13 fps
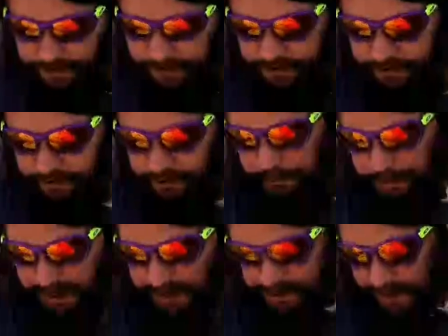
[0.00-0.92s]
just a little too
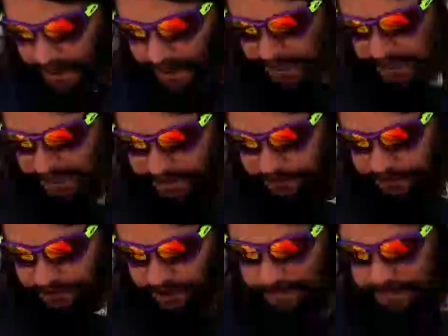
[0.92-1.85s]
big, so
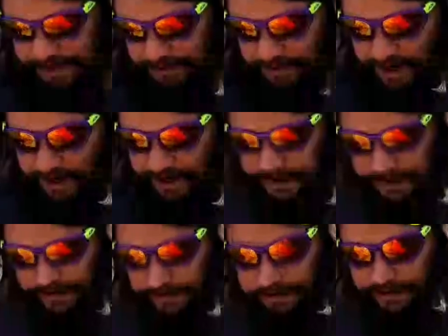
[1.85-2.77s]
we're just going to make a line
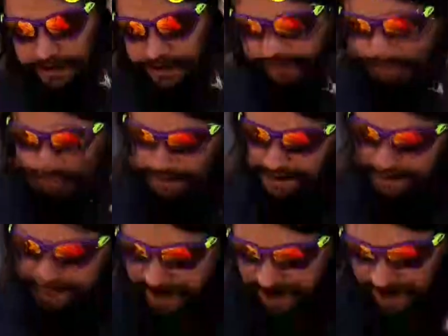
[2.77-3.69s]
here, okay? We're going to
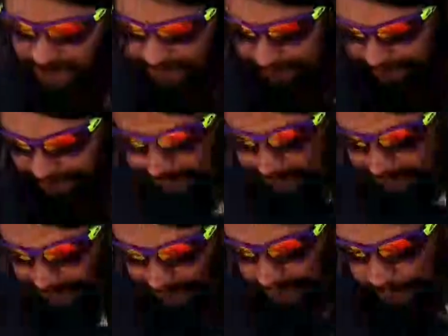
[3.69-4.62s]
make a line.
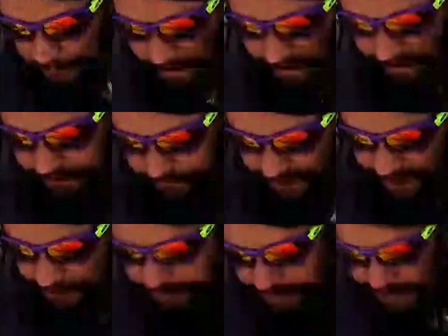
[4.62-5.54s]
Remember how to do
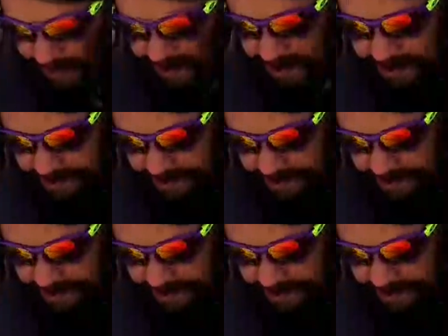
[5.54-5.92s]
that, right?